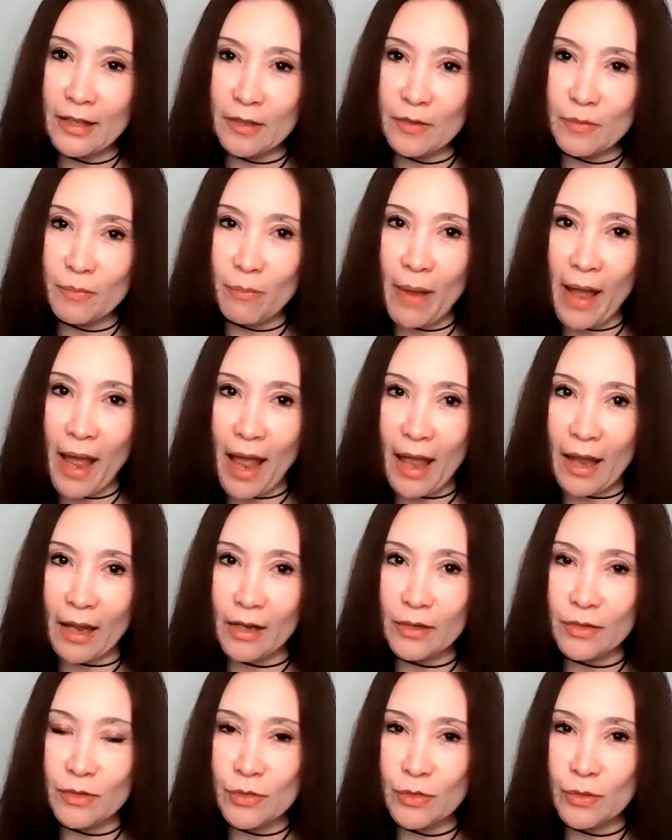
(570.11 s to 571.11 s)
this
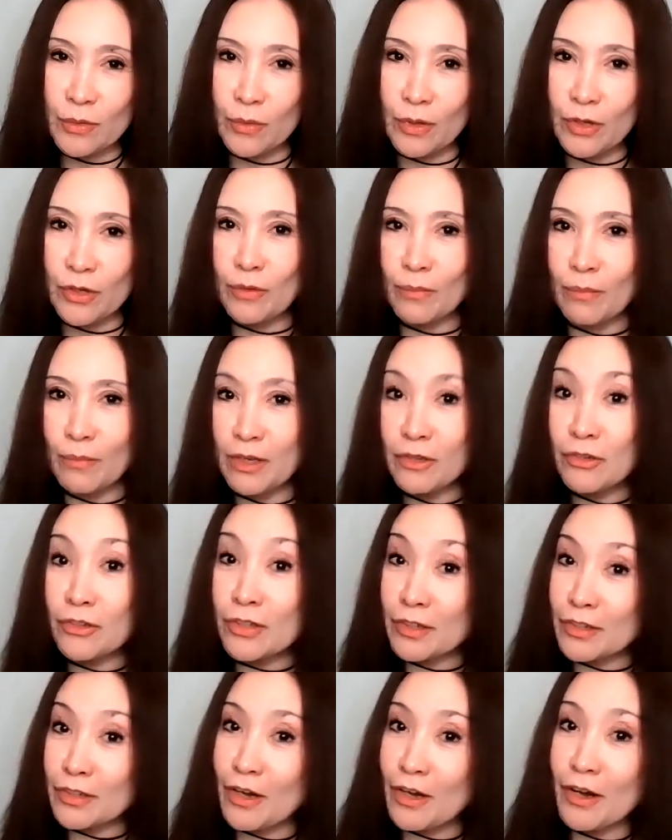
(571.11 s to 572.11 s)
back to what you
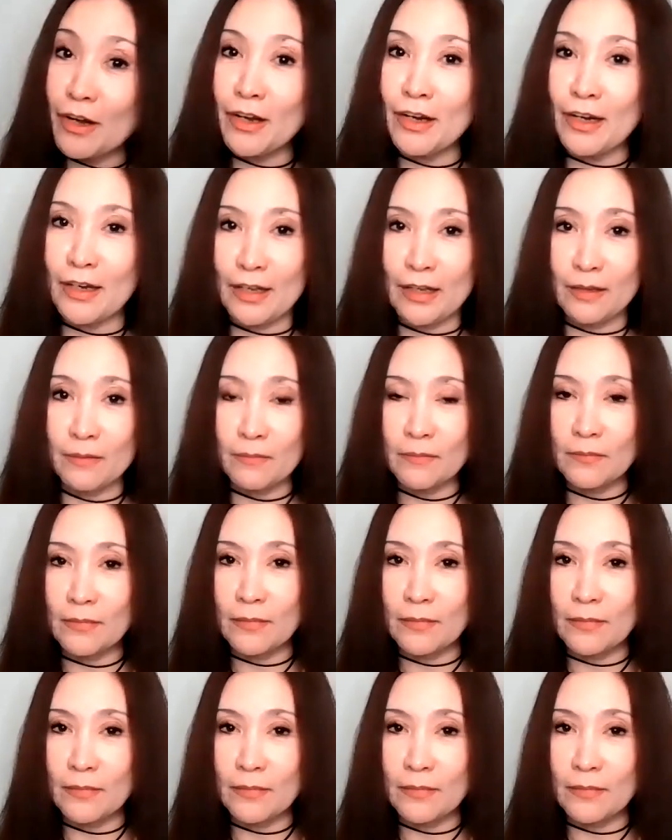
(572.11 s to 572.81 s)
mentioned early